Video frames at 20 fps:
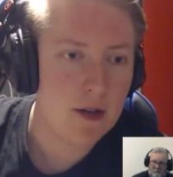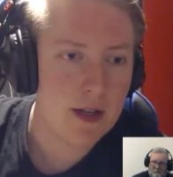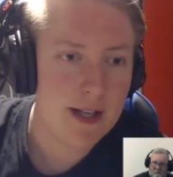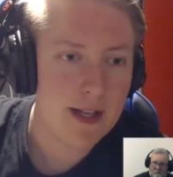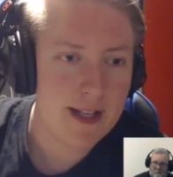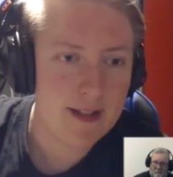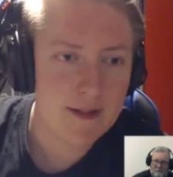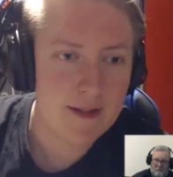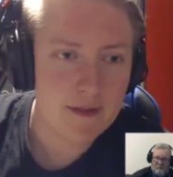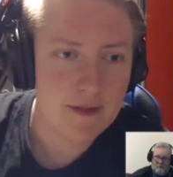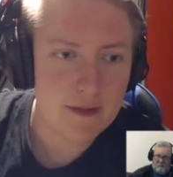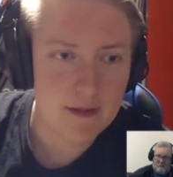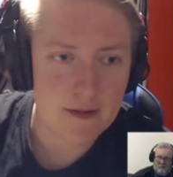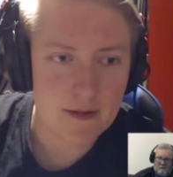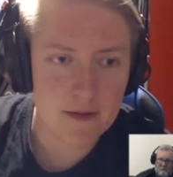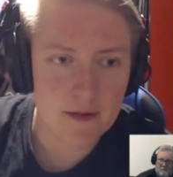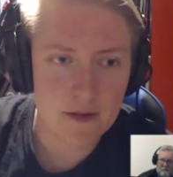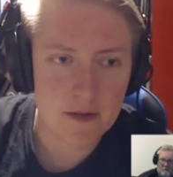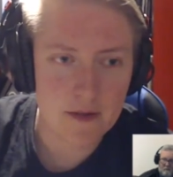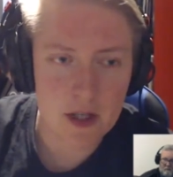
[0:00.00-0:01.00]
in
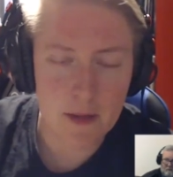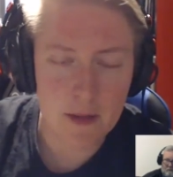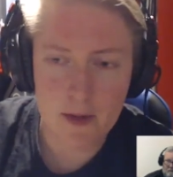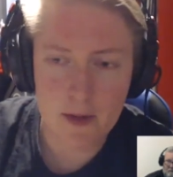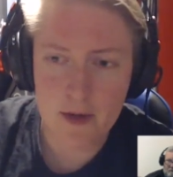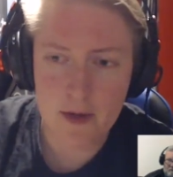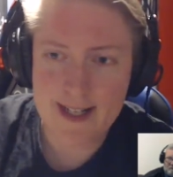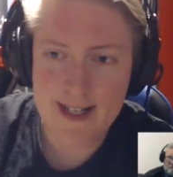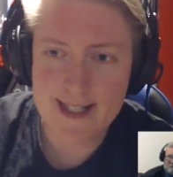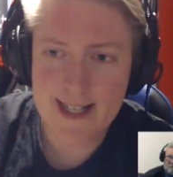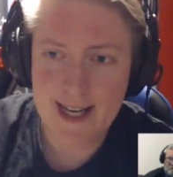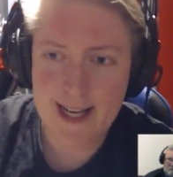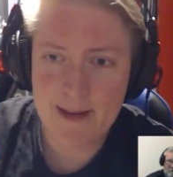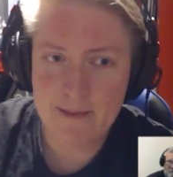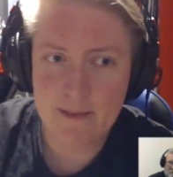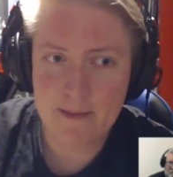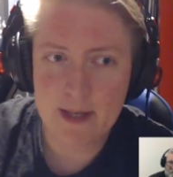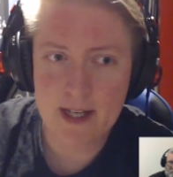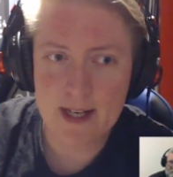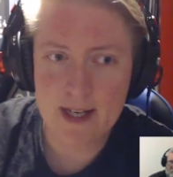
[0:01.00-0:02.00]
Kabore
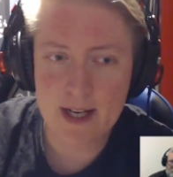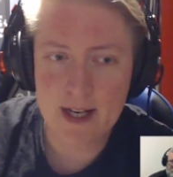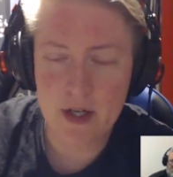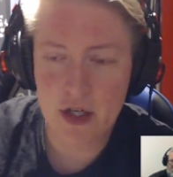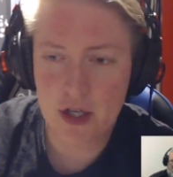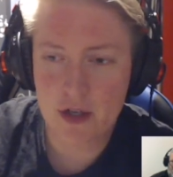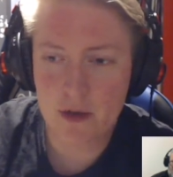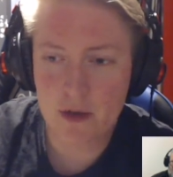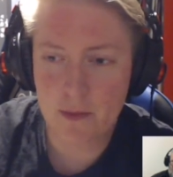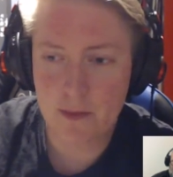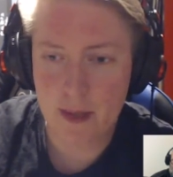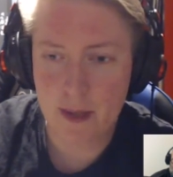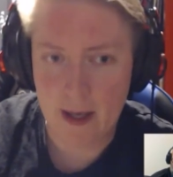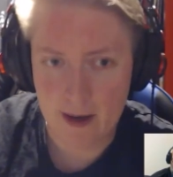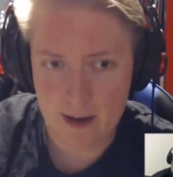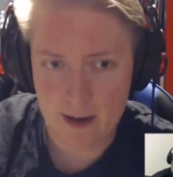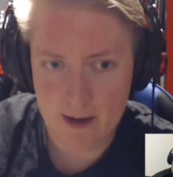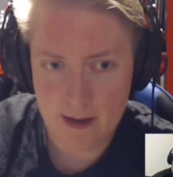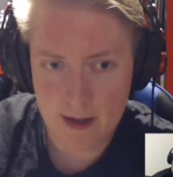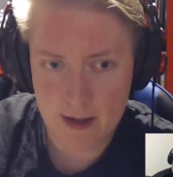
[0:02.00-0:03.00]
Tambi National
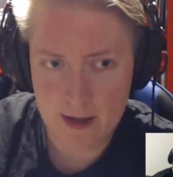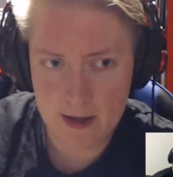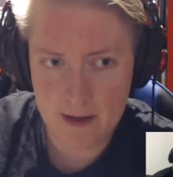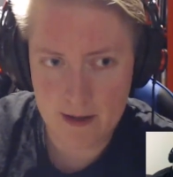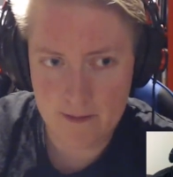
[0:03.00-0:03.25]
Park.